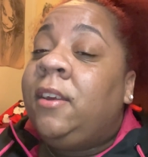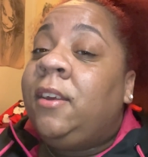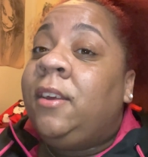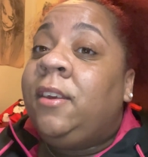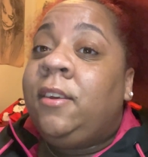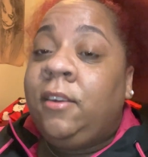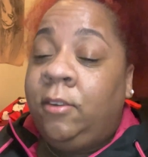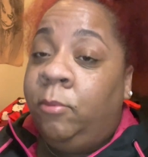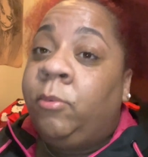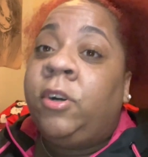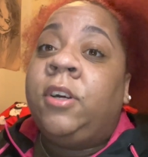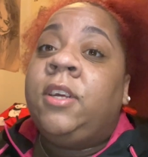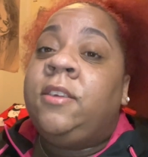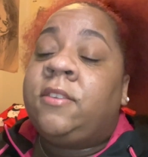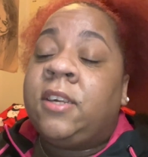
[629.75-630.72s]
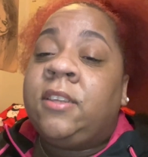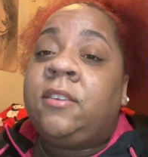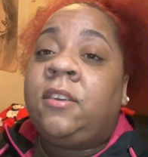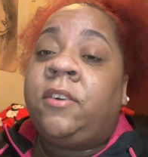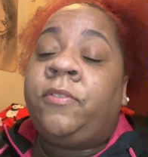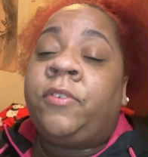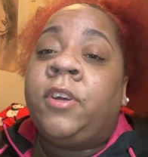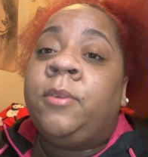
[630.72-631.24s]
He sets it
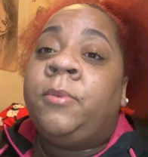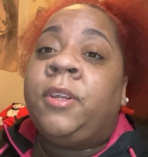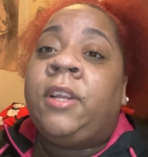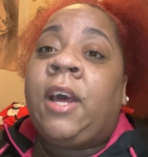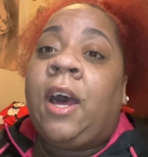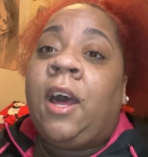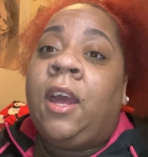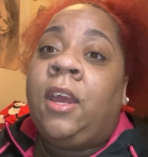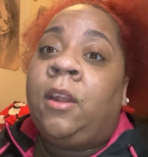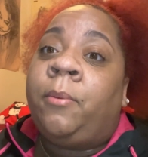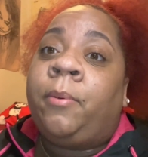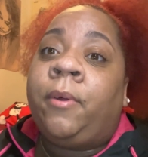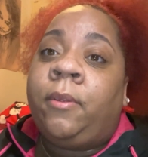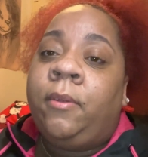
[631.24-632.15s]
up for him to die in a